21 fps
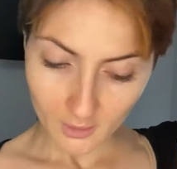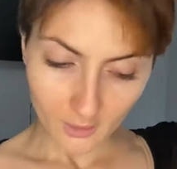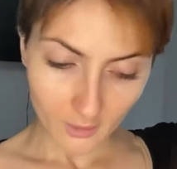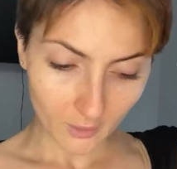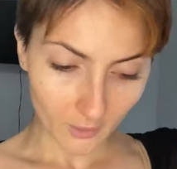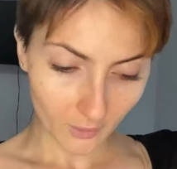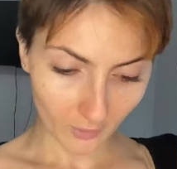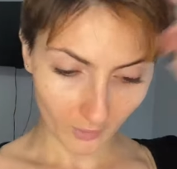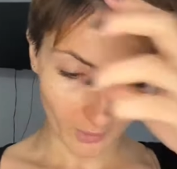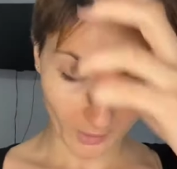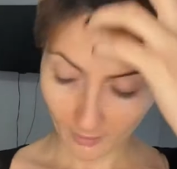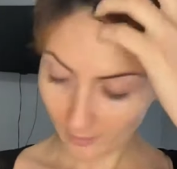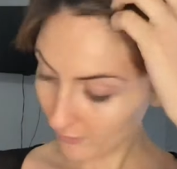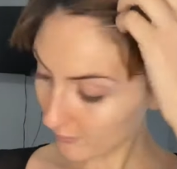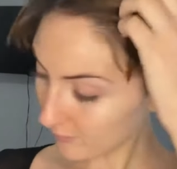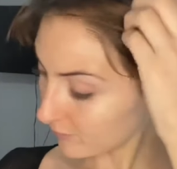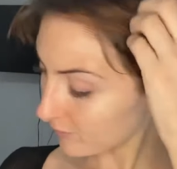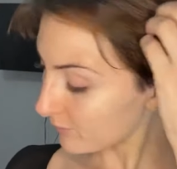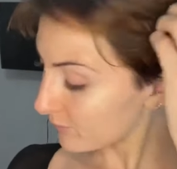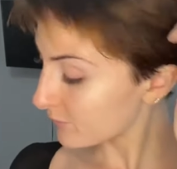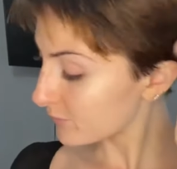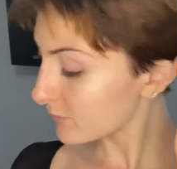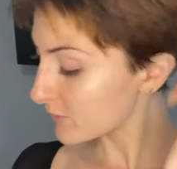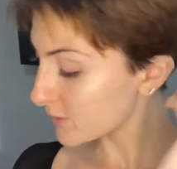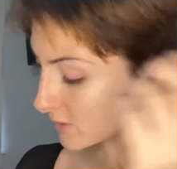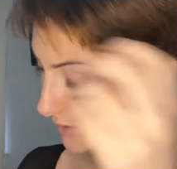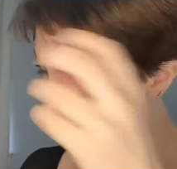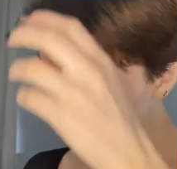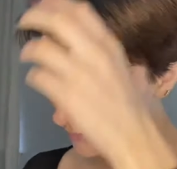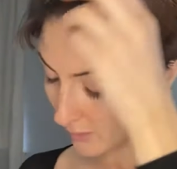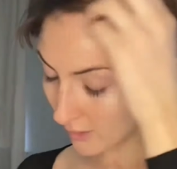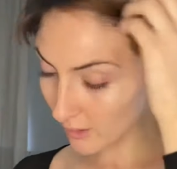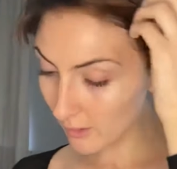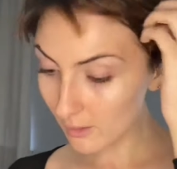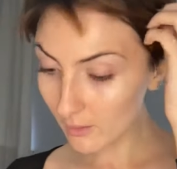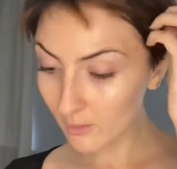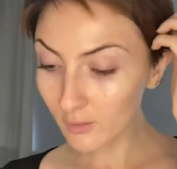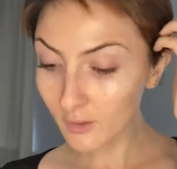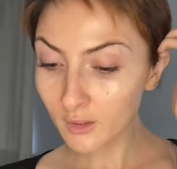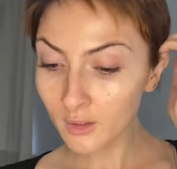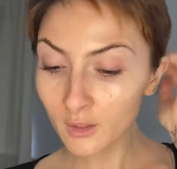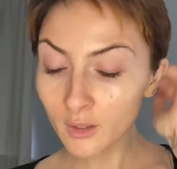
Okay, so now